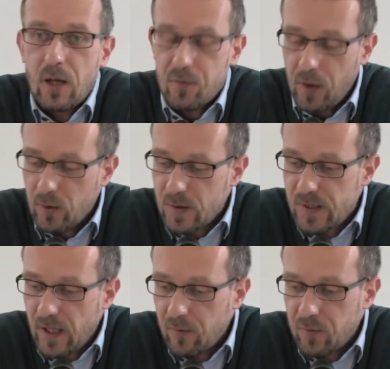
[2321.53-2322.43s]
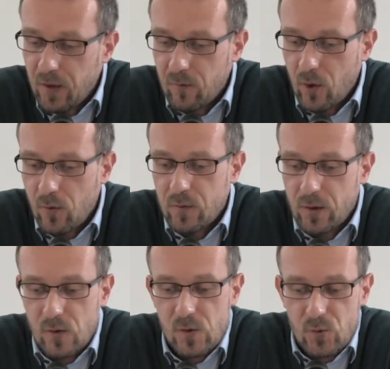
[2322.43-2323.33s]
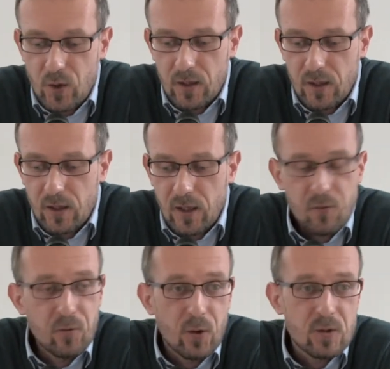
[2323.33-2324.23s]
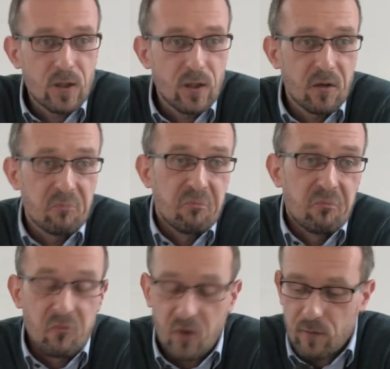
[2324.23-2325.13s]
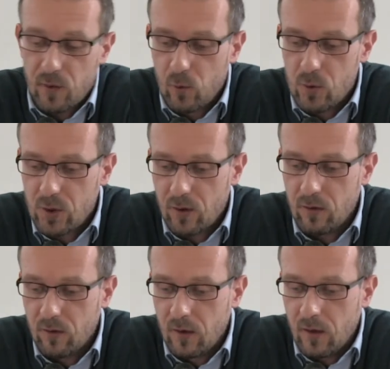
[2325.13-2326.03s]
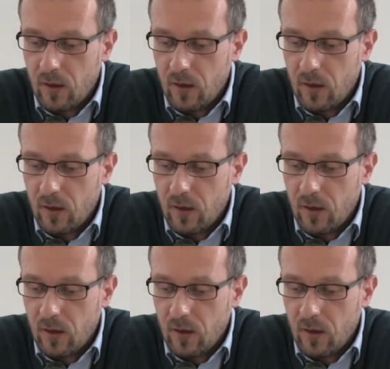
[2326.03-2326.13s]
found itself involved in a struggle, if not in a revolution,